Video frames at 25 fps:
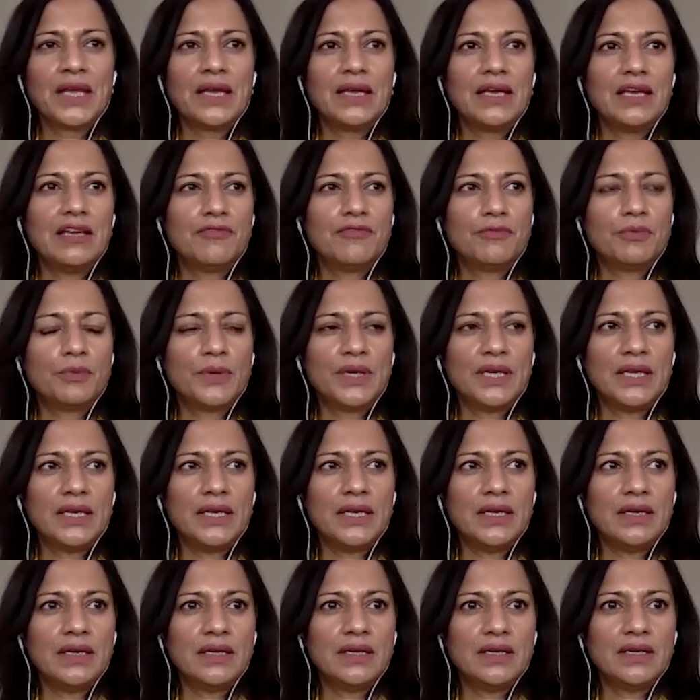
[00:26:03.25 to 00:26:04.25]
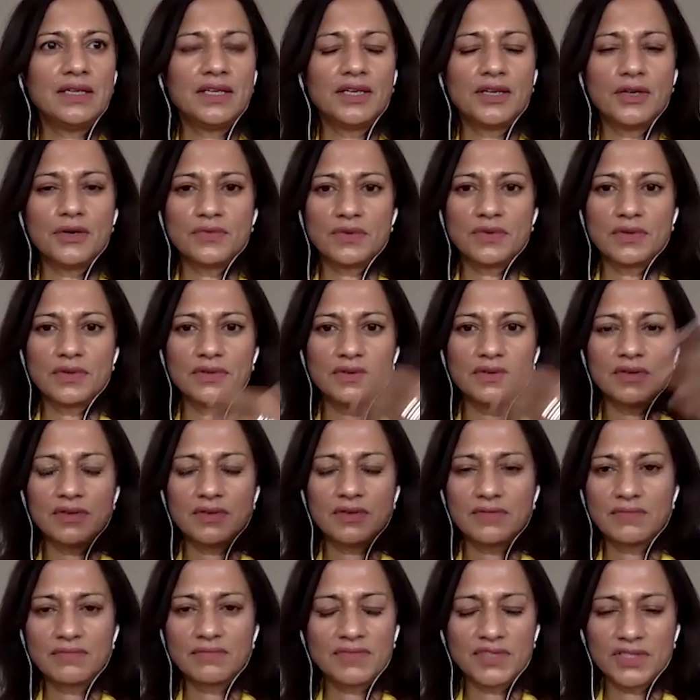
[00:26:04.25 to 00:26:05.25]
If we,
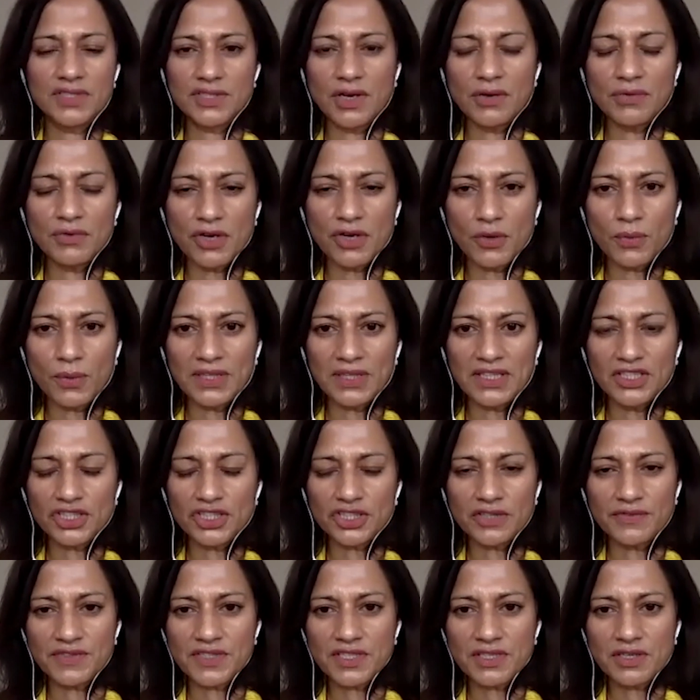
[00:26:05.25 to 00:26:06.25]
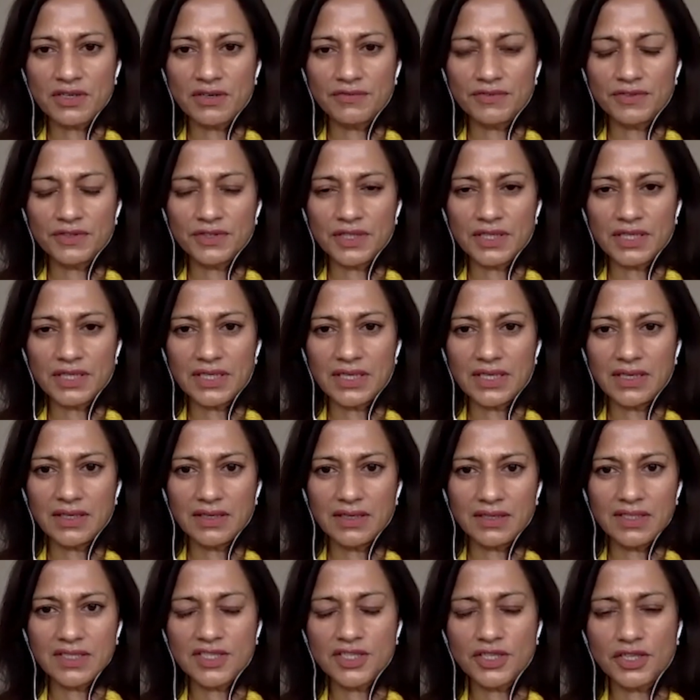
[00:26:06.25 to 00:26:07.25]
don't know when the shifts are for the
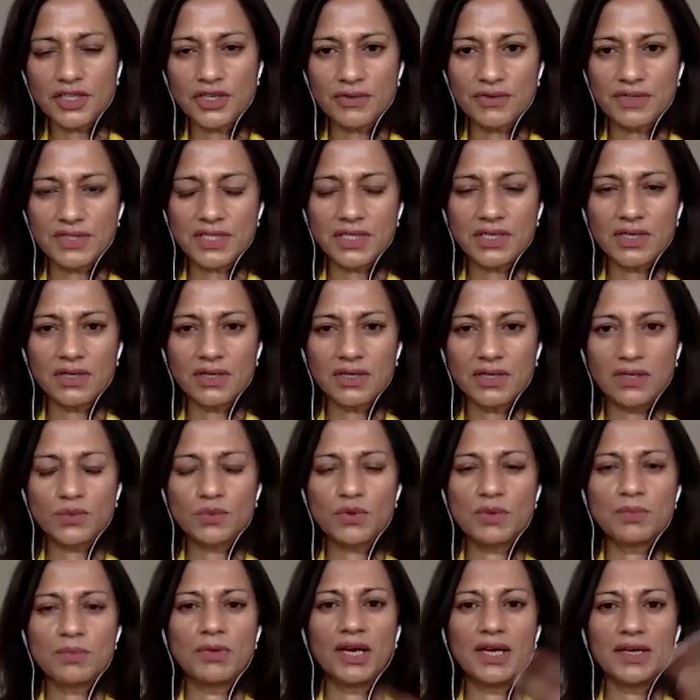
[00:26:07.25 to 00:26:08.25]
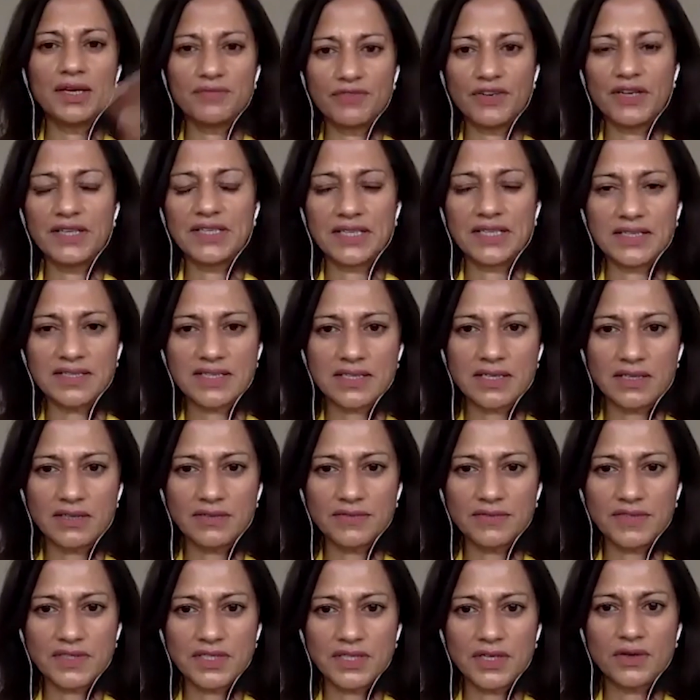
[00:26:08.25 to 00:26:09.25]
security guards, we might find
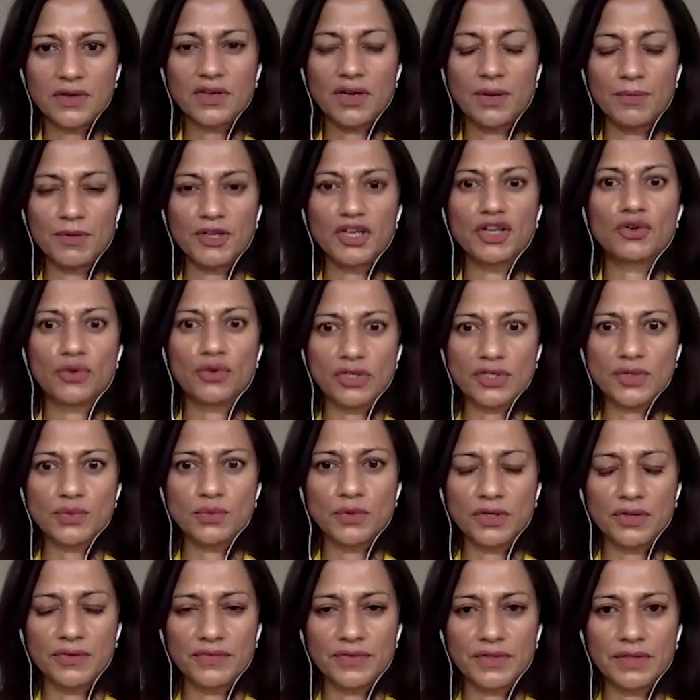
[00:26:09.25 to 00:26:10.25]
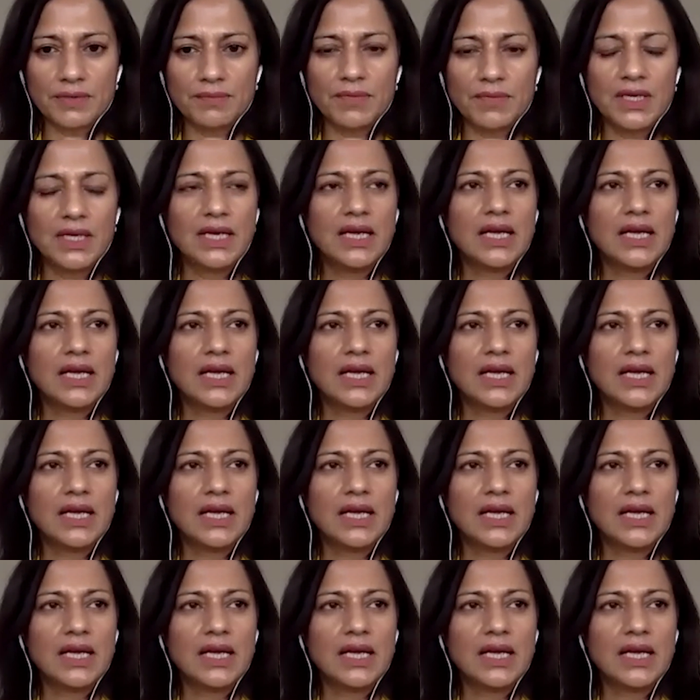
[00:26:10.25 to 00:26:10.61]
ourselves, coming across one of them.